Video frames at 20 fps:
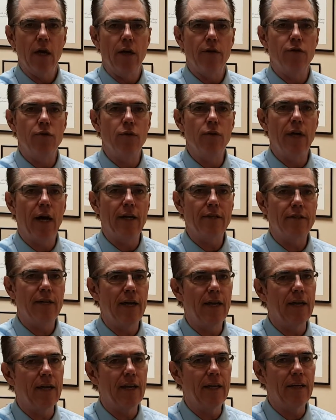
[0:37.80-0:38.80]
do not
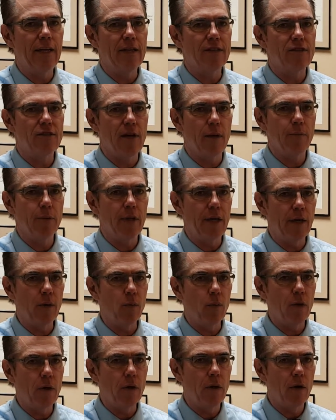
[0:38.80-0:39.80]
take any
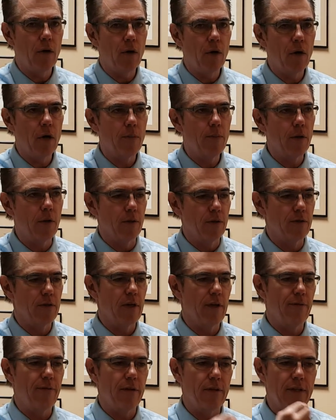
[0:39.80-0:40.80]
sublingual hormones.
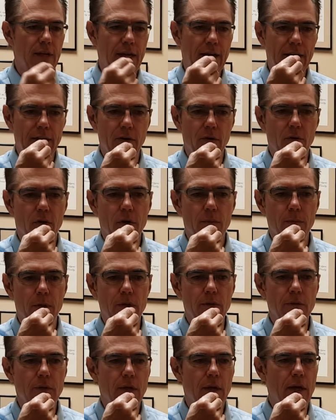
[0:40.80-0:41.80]
If you're taking a
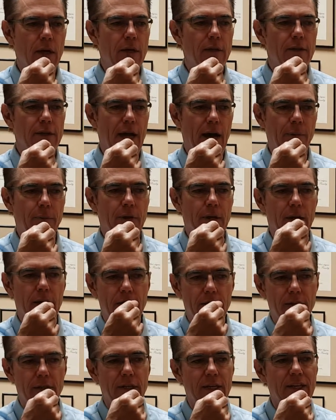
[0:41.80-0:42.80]
hormone tablet
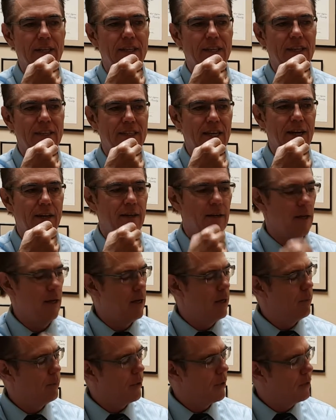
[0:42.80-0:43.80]
underneath the tongue,
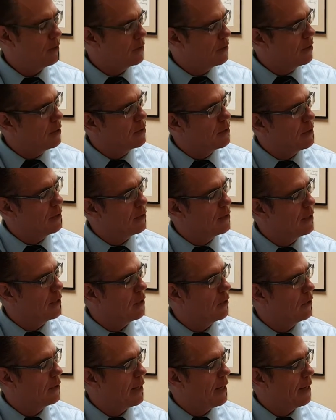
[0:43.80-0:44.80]
please
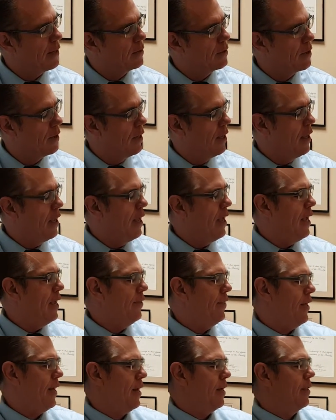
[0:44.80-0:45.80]
discontinue that.
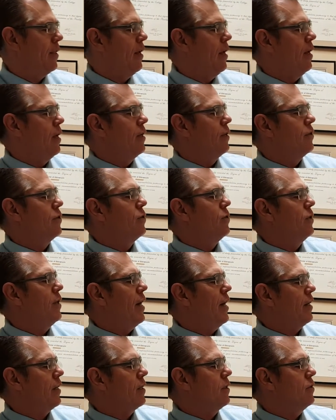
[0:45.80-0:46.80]
And then do
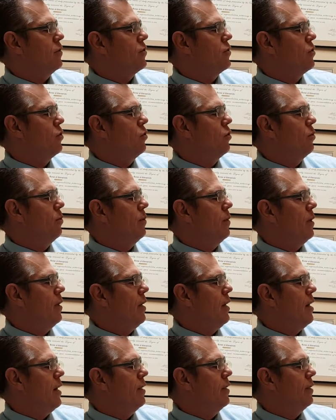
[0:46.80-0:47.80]
not consume
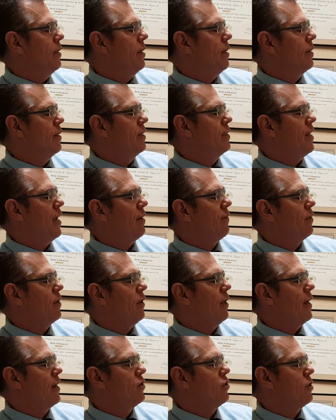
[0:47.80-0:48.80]
on the day of
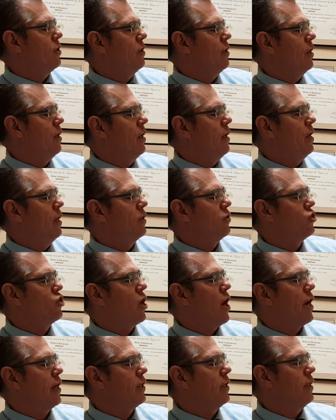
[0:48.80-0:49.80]
collection
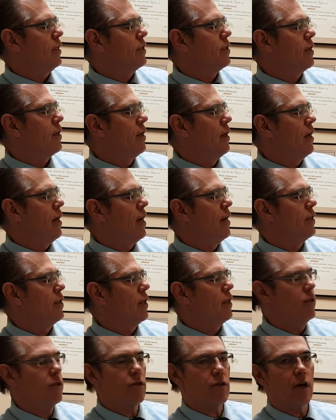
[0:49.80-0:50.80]
chocolate,
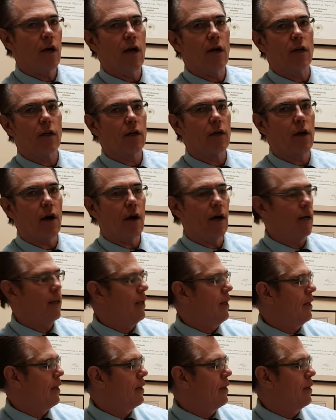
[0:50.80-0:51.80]
onions,
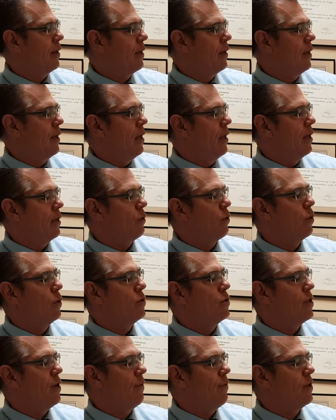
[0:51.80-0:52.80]
garlic,
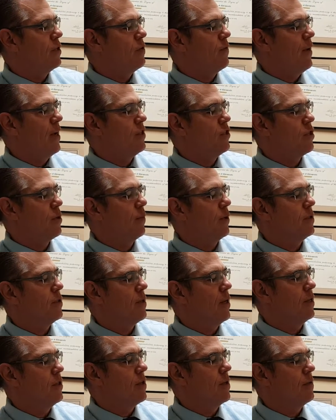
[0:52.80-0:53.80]
cruciferous vegetables
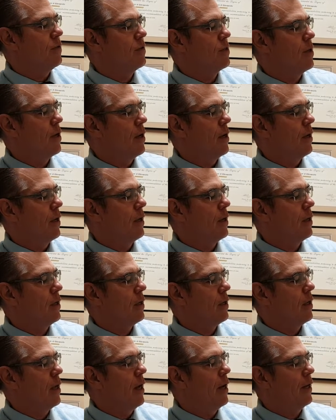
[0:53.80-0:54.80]
such as
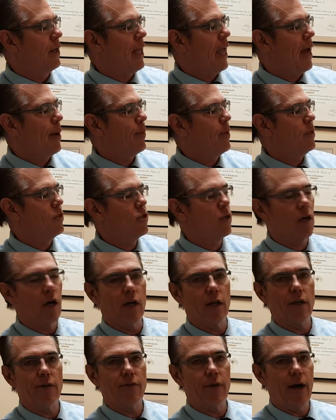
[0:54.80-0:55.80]
cabbage,
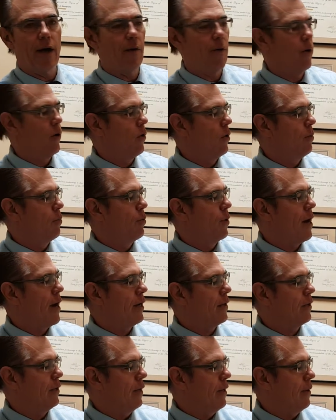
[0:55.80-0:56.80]
cauliflower, or
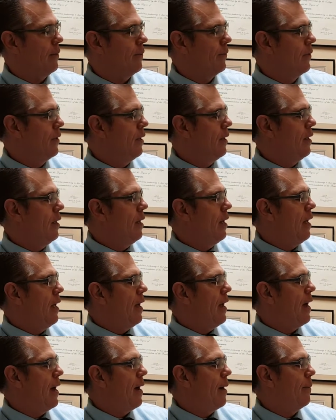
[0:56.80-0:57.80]
broccoli.
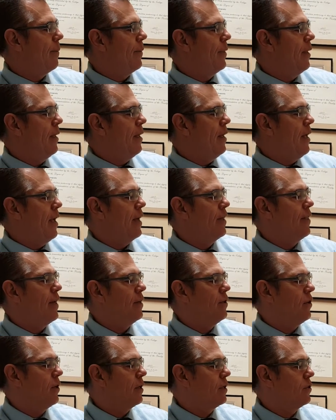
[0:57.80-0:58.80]
And
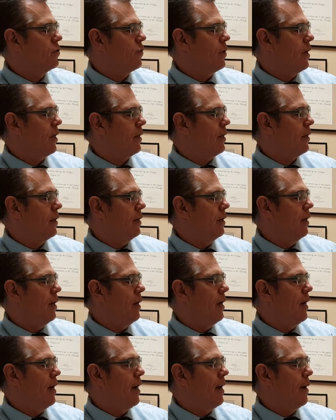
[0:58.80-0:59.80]
then you can drink
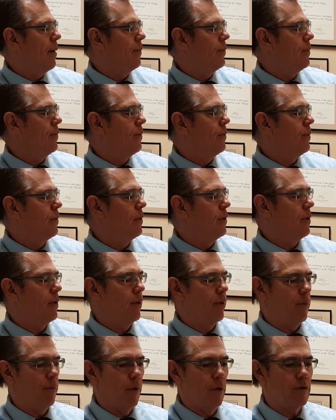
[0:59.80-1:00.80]

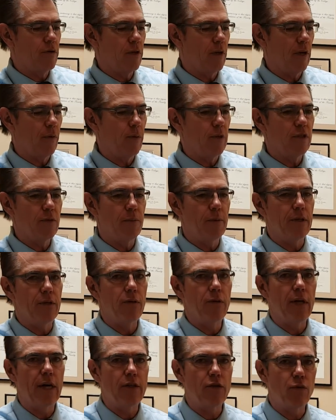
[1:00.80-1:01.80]
most liquids, but
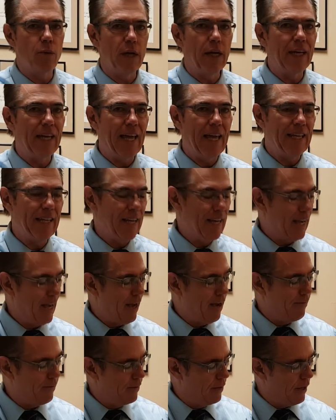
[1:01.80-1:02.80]
do not drink any
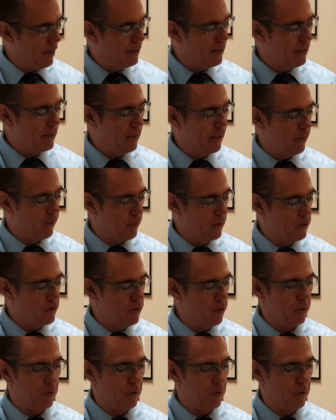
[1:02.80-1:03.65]
caffeinated liquids, no